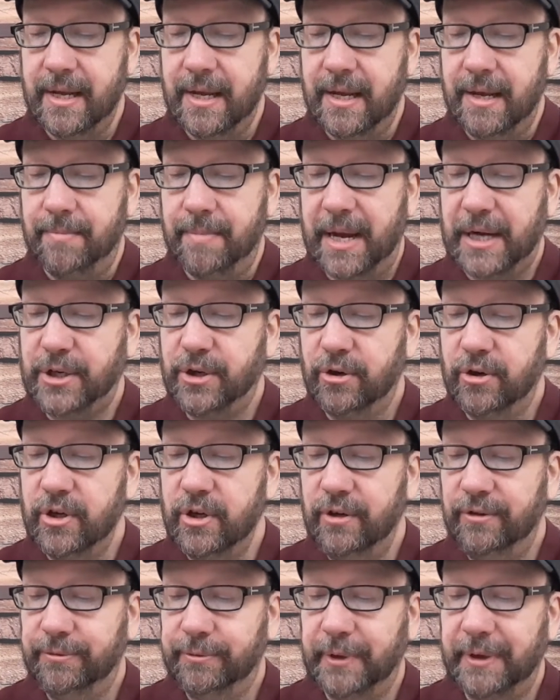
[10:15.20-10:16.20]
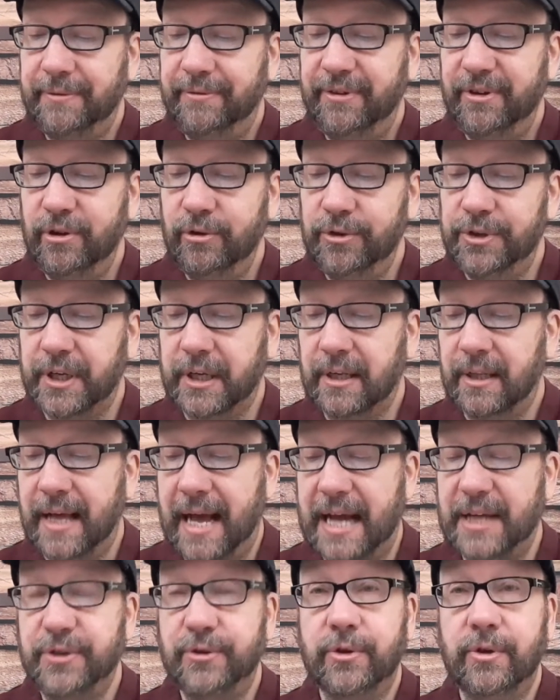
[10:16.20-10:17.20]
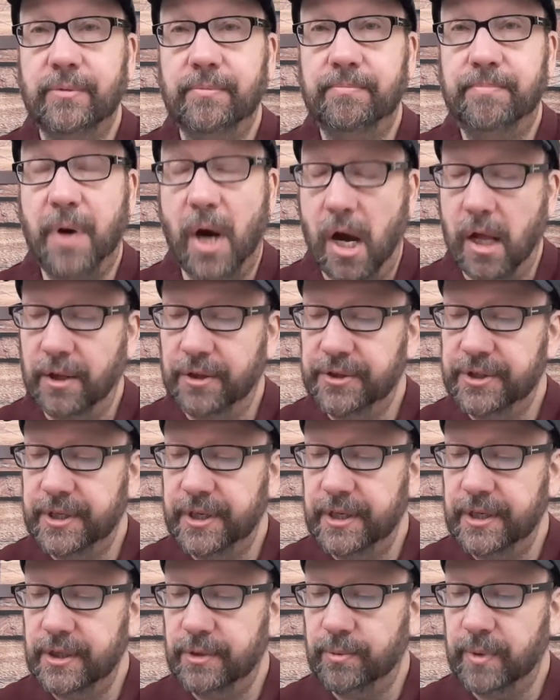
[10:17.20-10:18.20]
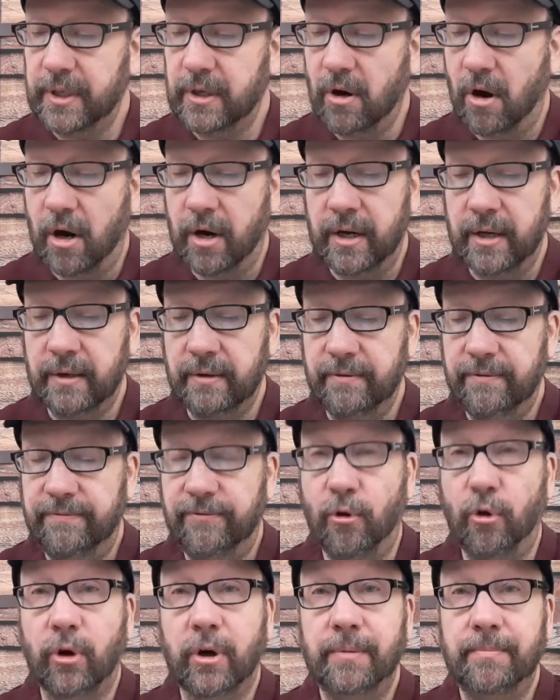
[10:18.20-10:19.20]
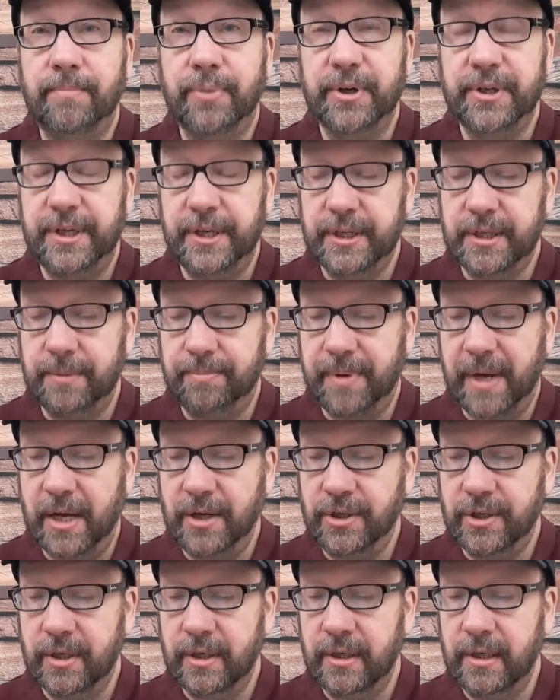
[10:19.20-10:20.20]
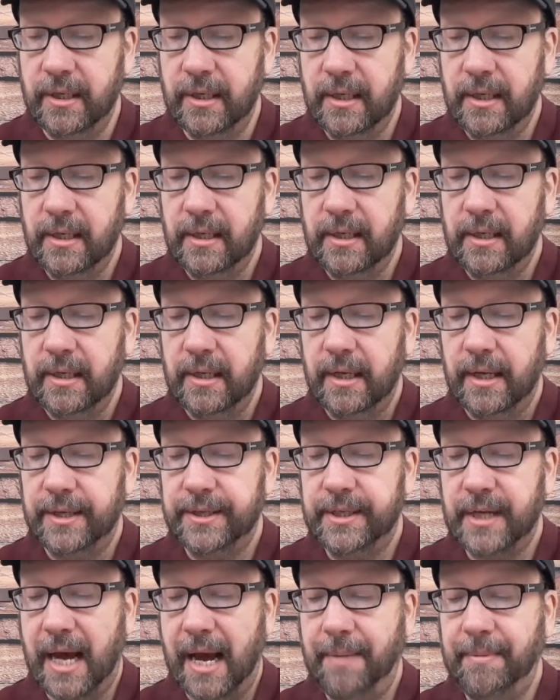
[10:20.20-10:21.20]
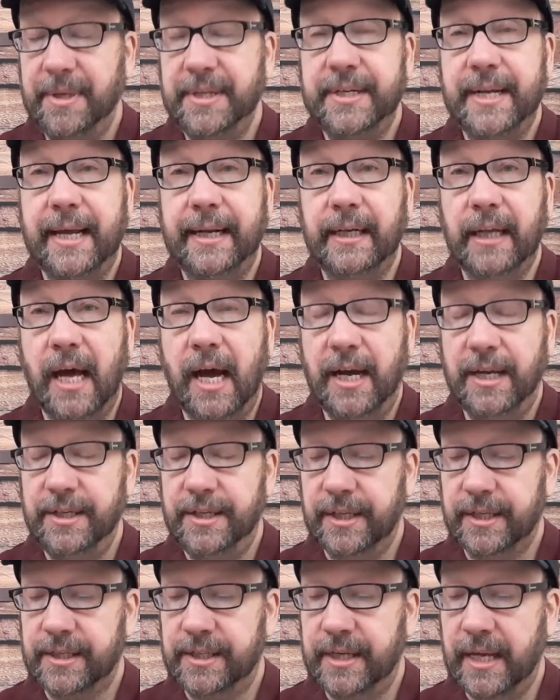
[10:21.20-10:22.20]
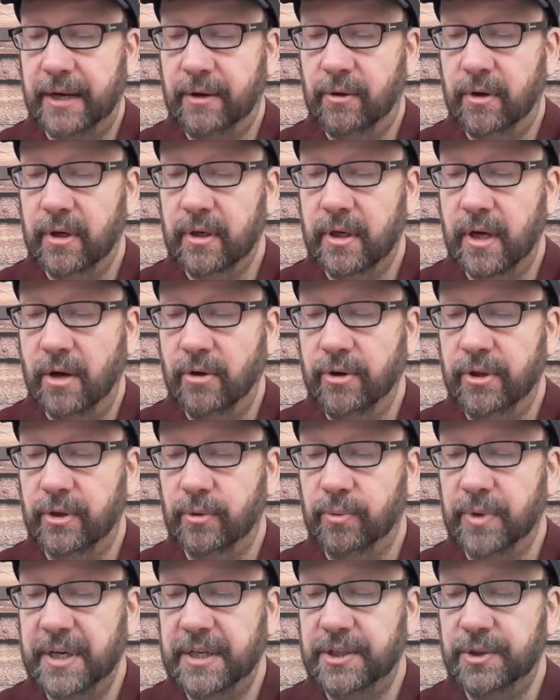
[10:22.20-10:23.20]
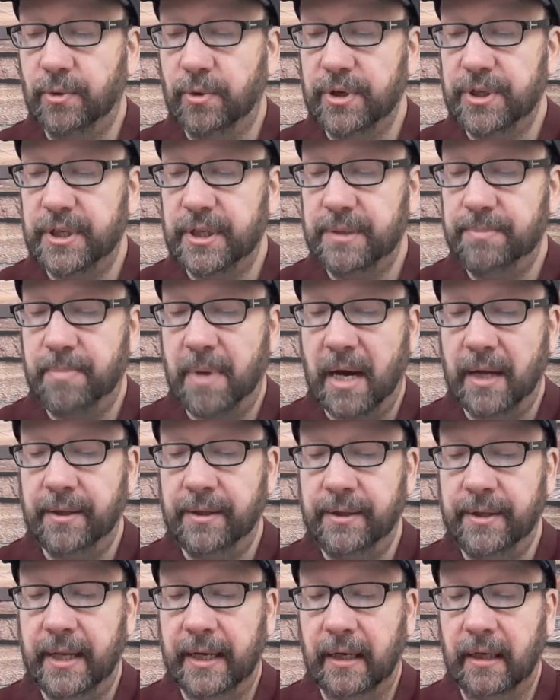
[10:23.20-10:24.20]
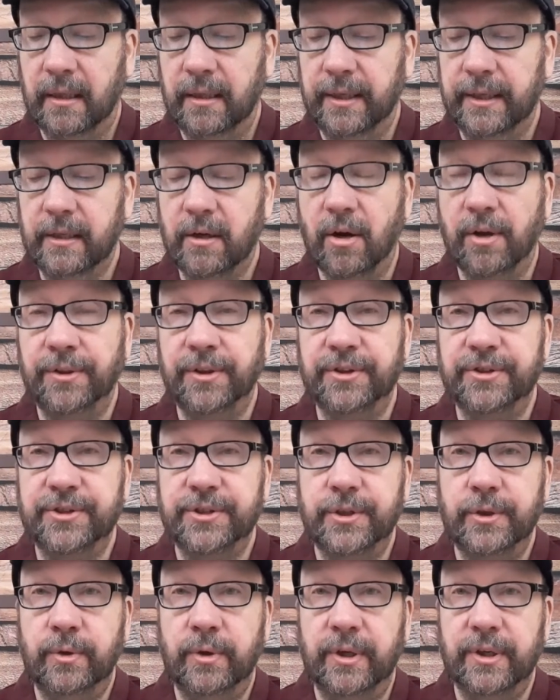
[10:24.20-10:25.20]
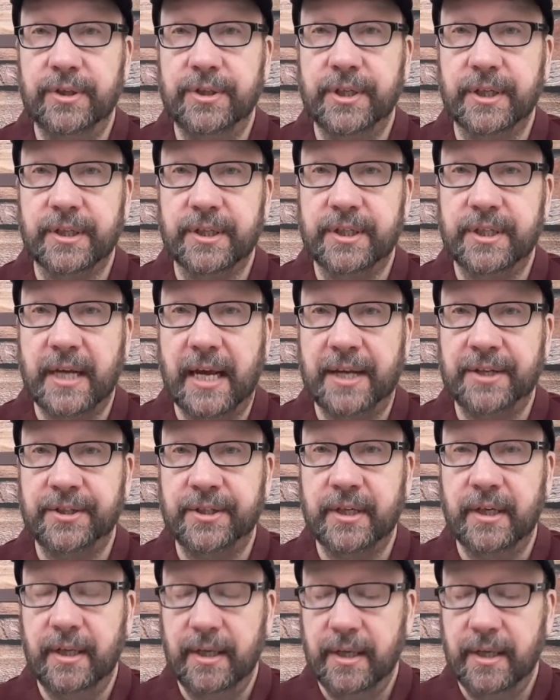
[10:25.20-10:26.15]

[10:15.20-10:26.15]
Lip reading: Make sure you've reviewed the classroom policies regarding forum participation, assignment deadlines, etc. Go to the resources button, then click on the Student Success